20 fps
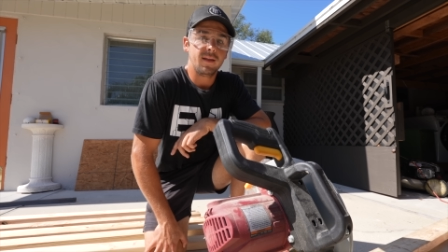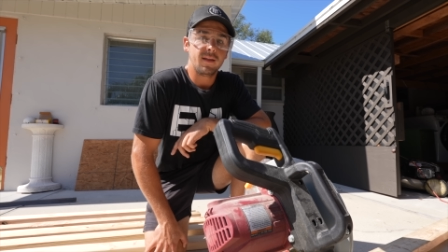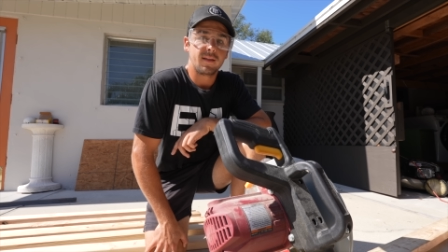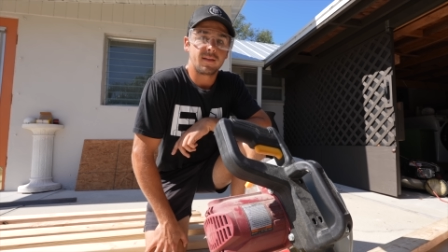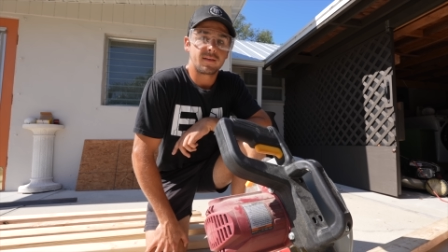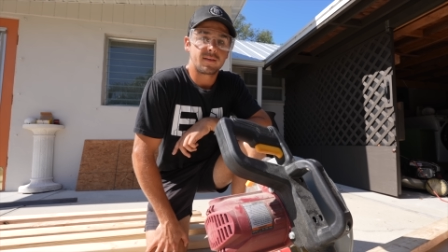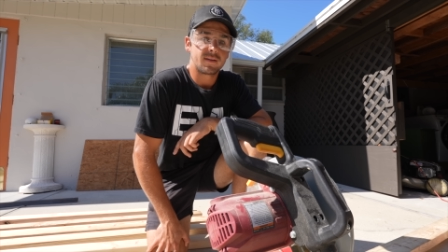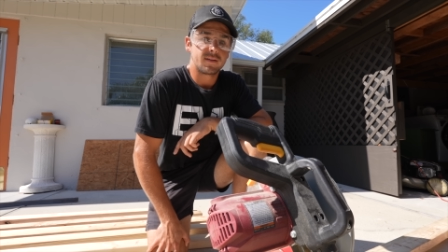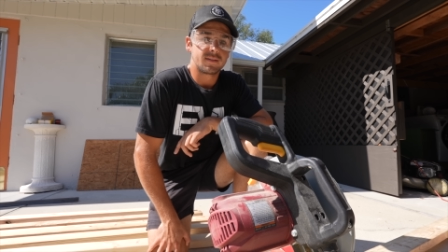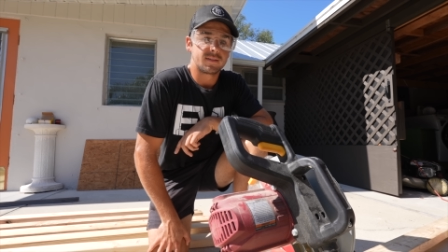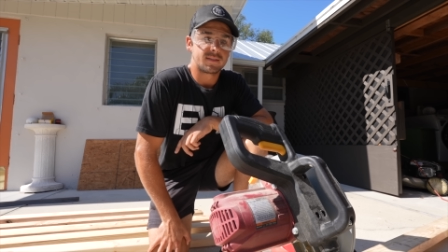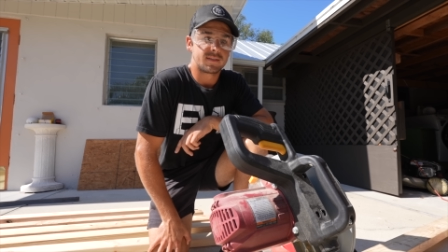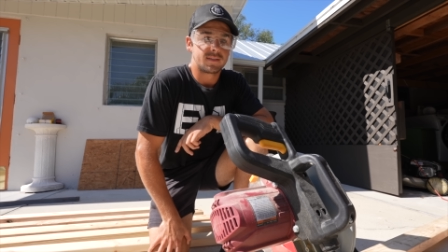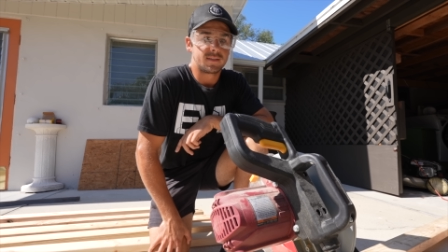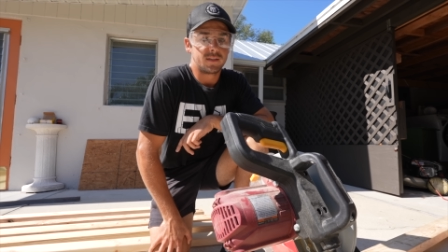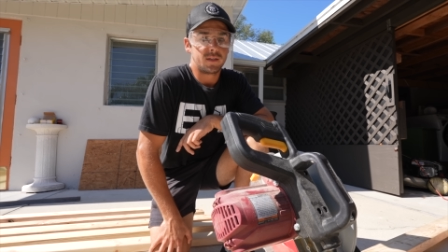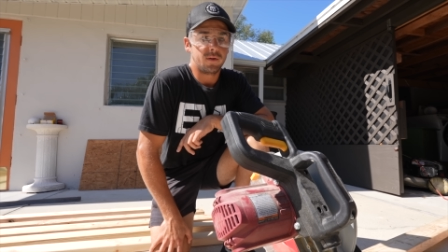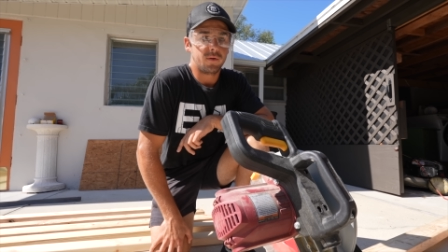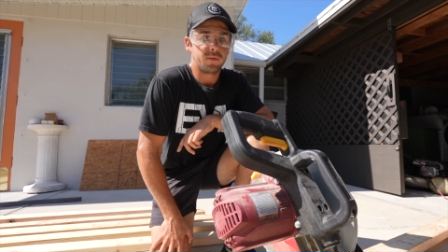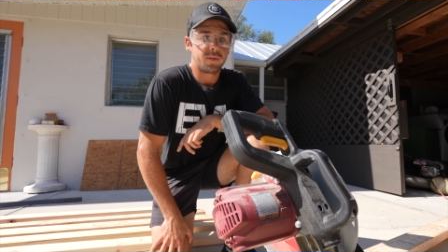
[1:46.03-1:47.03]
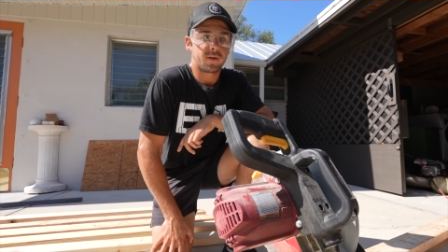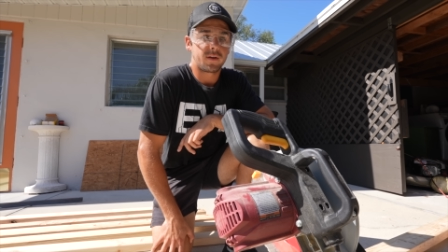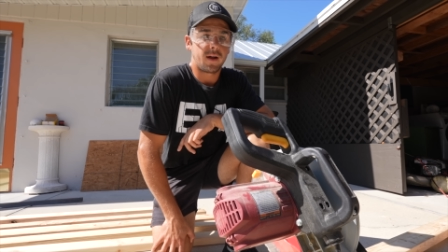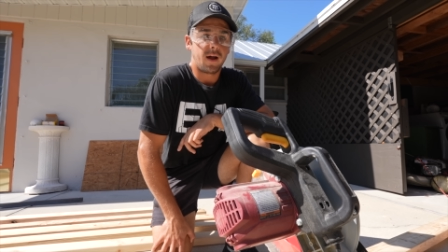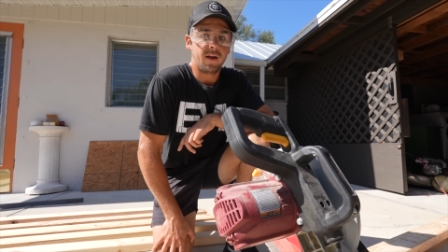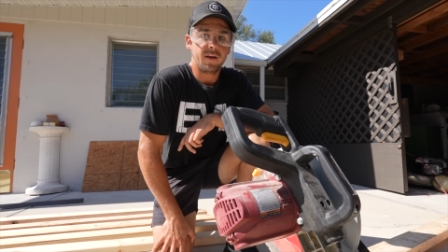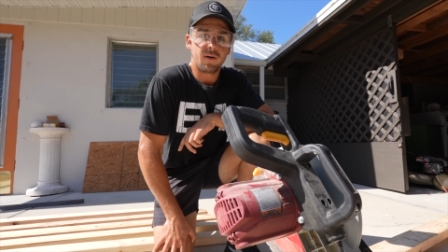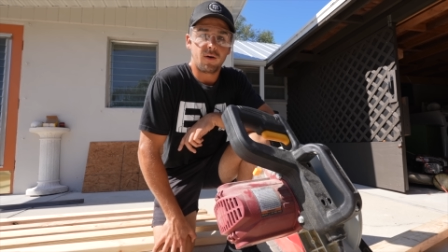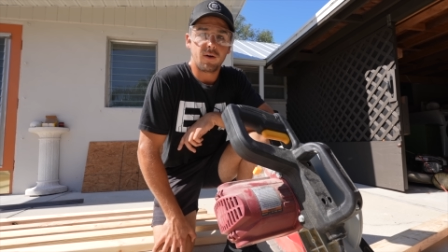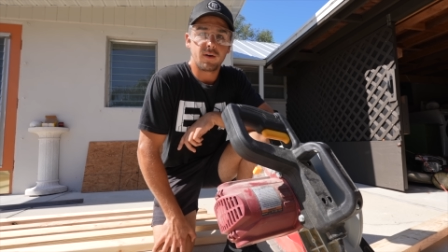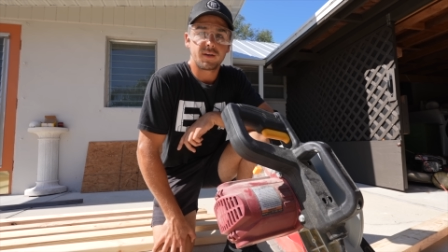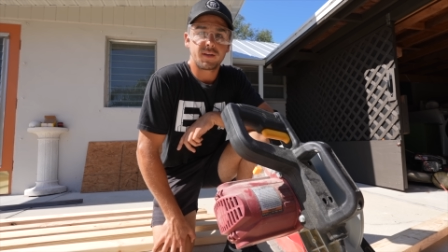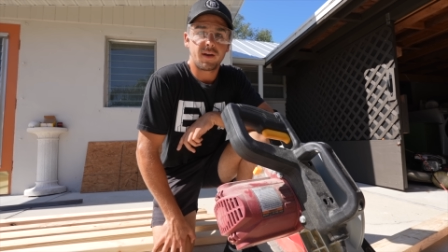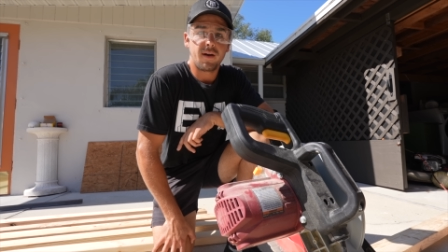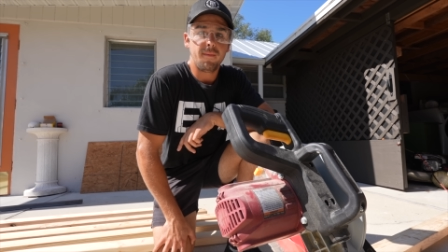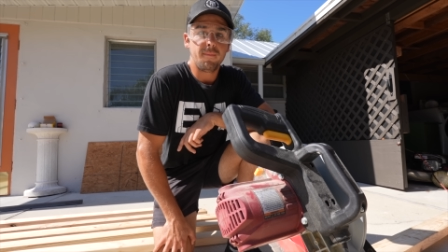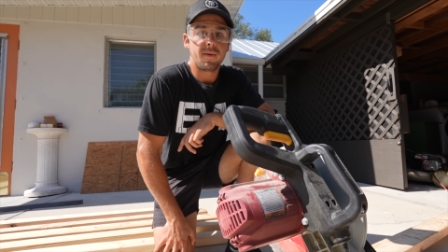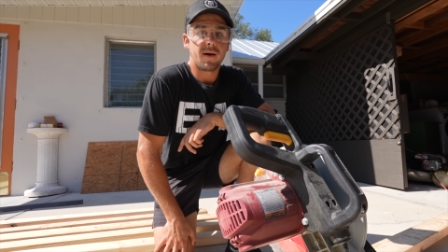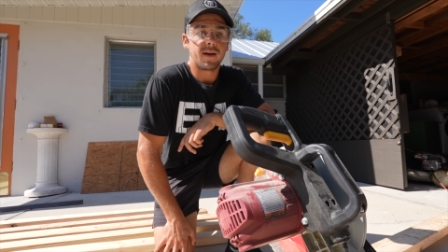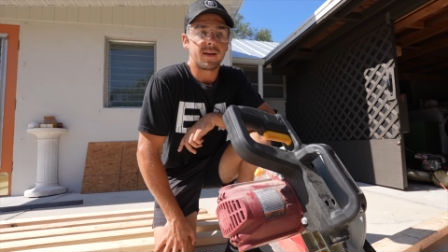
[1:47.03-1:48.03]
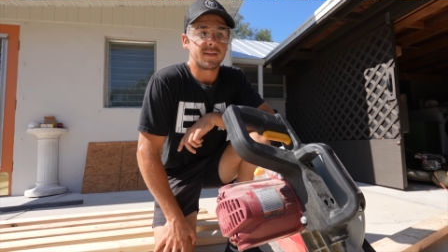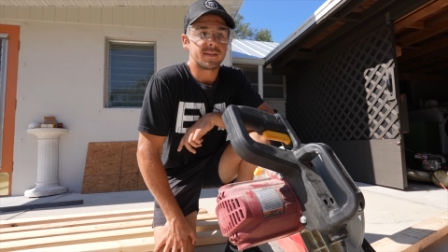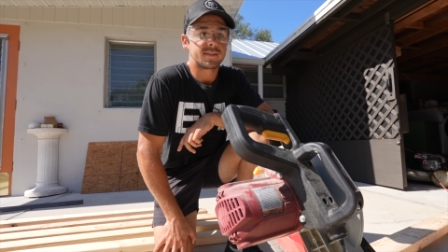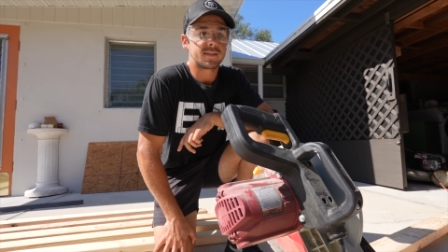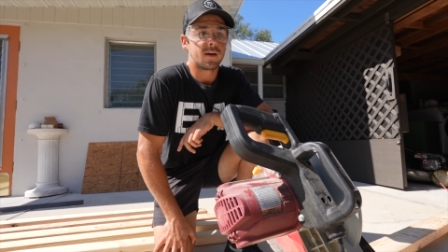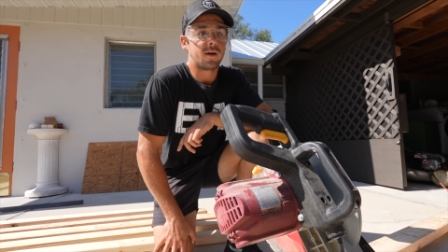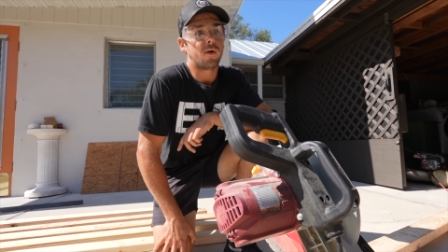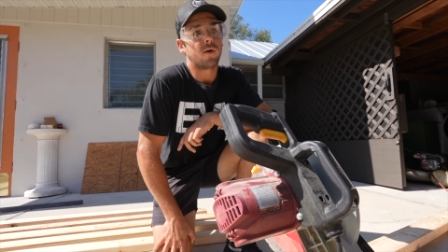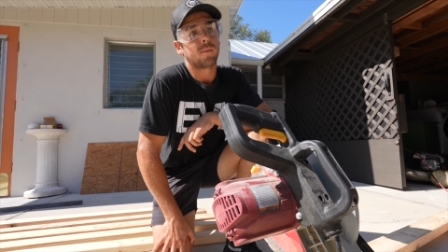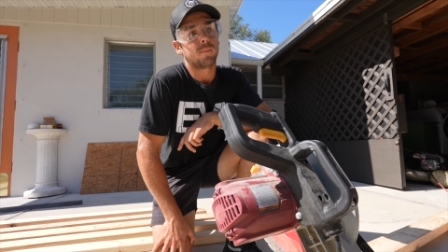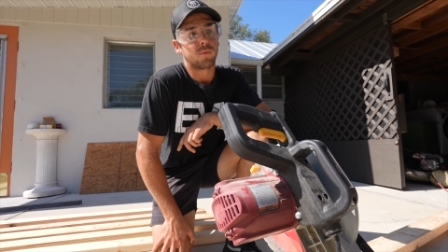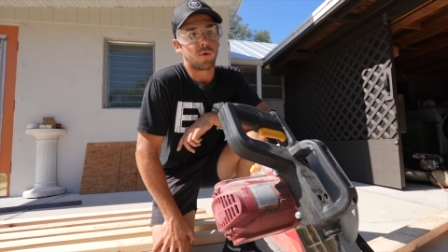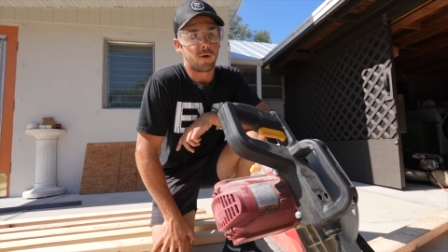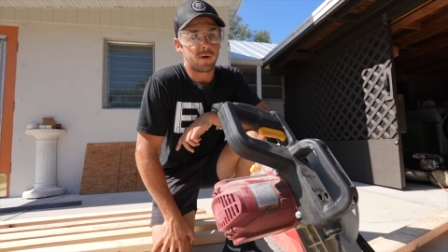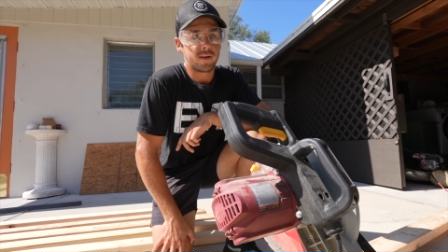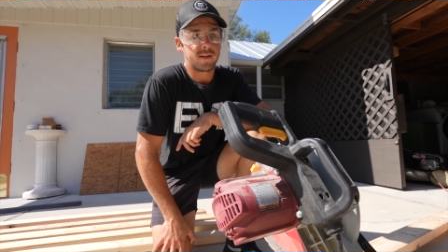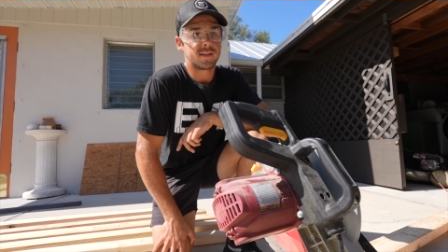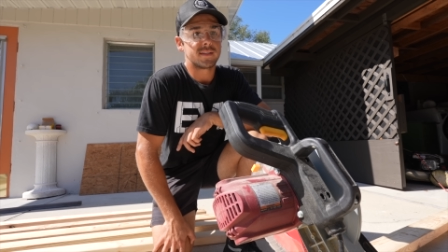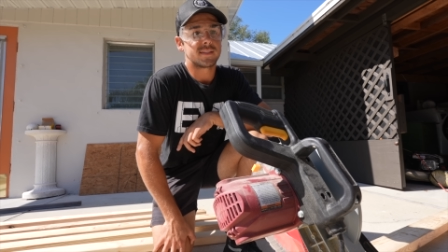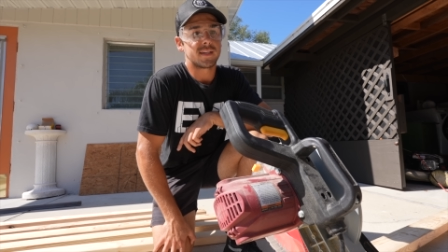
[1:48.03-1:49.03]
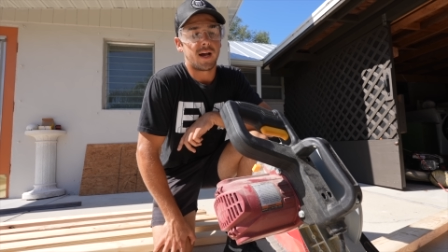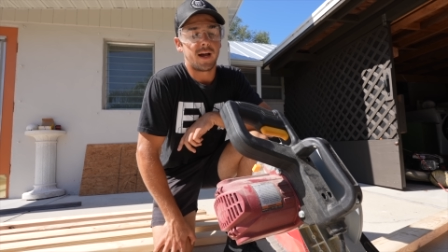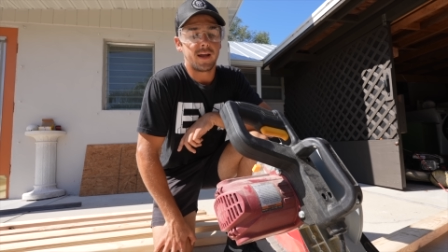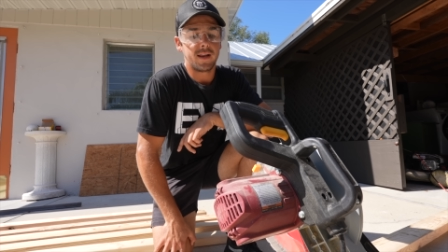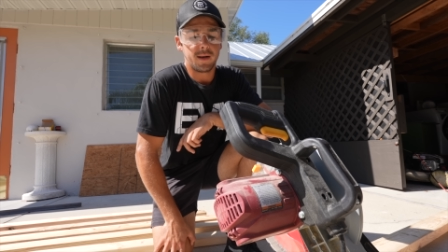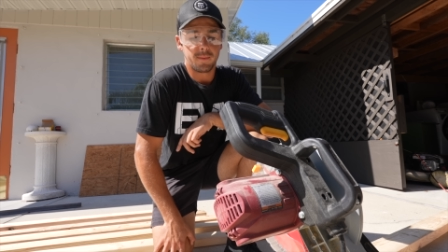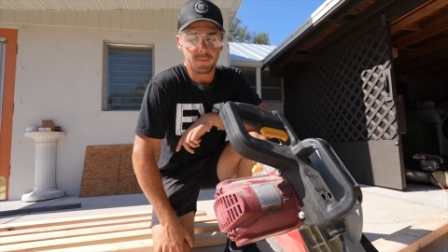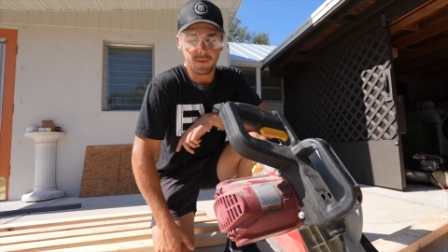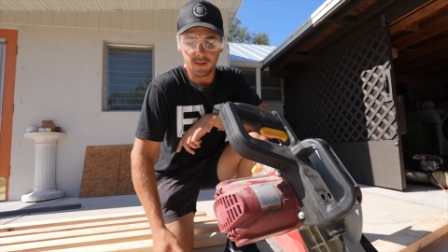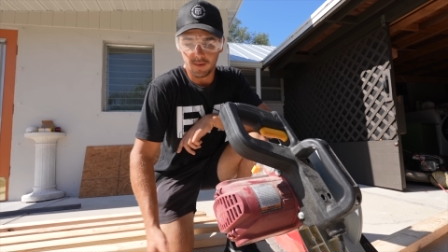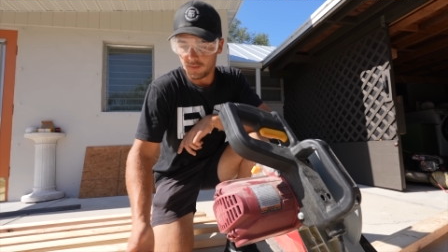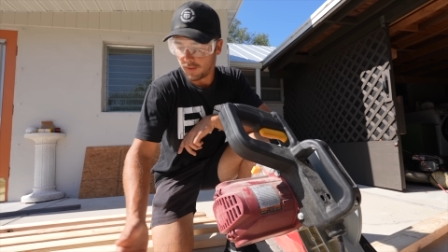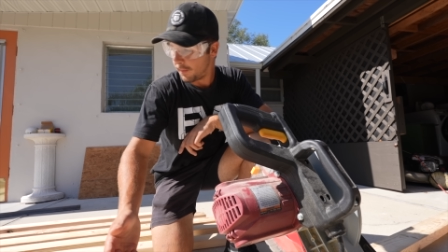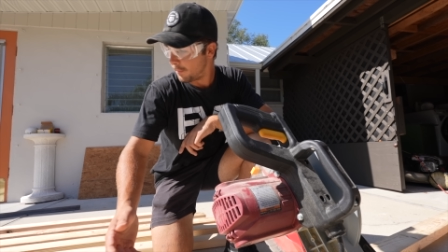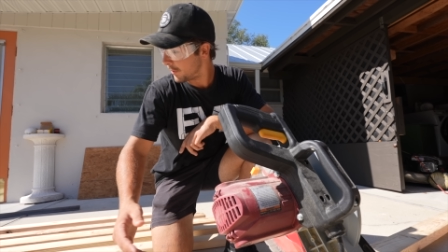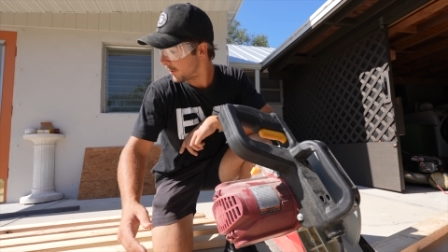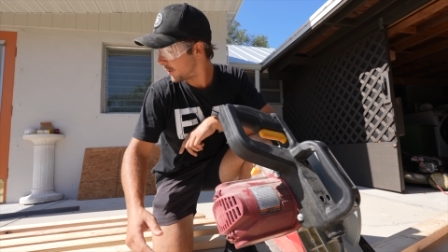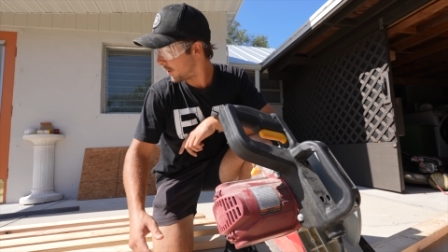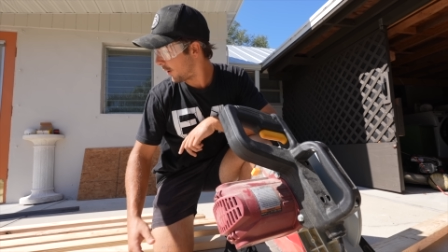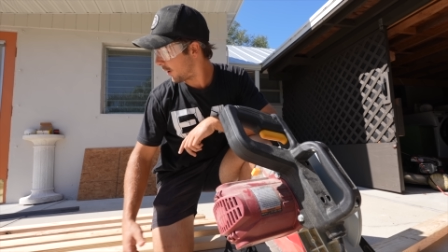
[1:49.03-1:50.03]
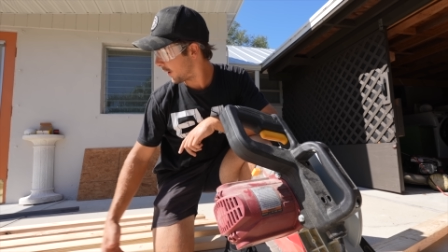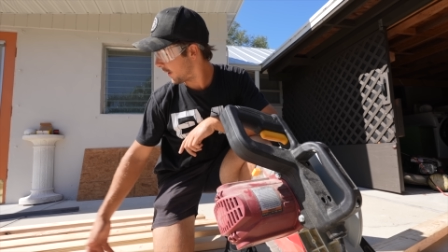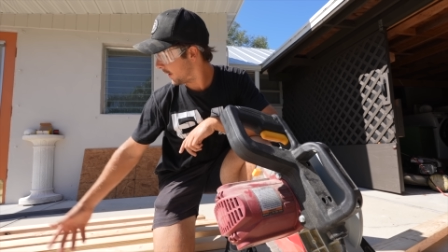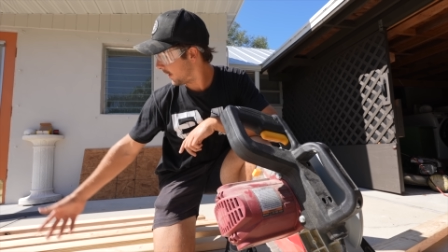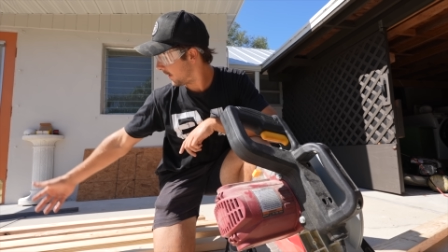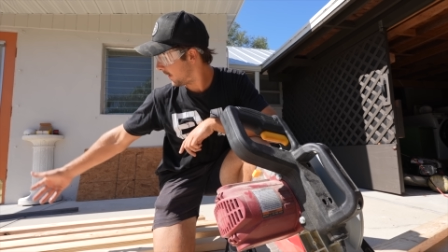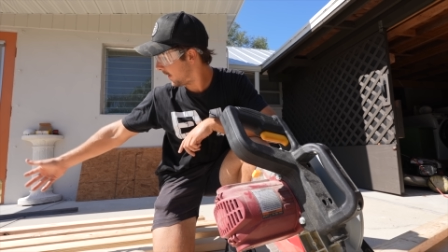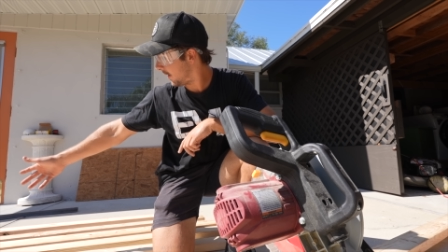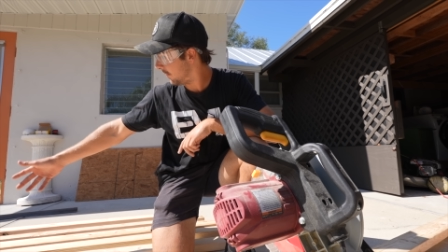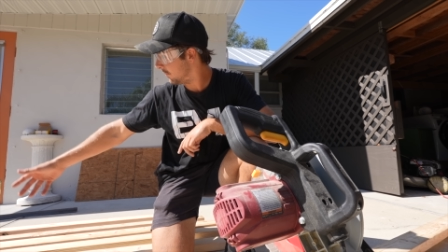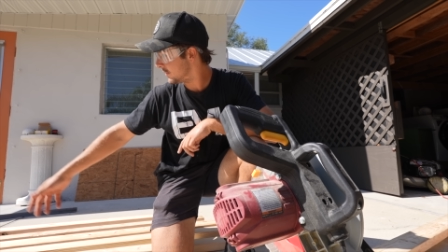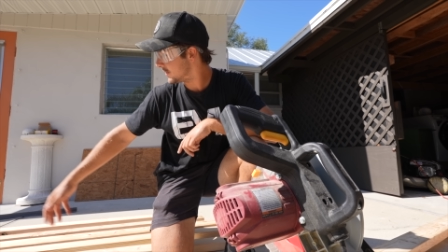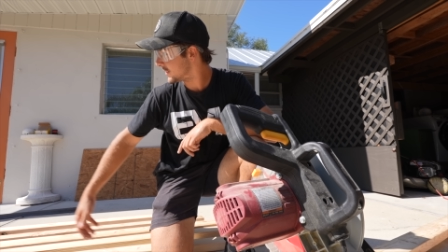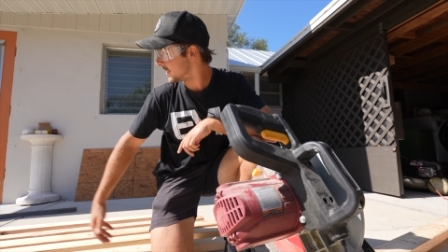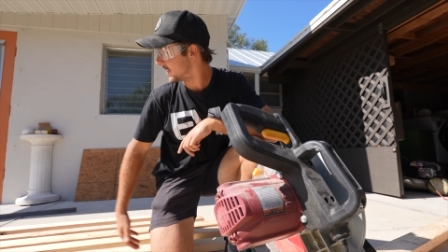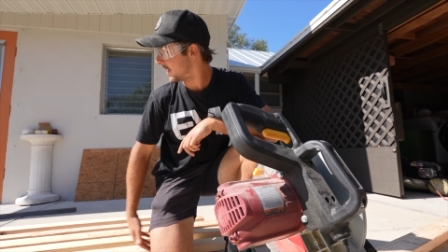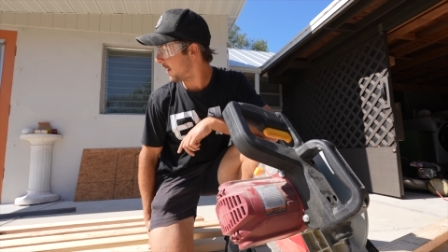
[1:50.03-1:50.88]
Wow. Because you know they're kind of hard to come by, so I brought it inside. I'm in the lumber yard, obviously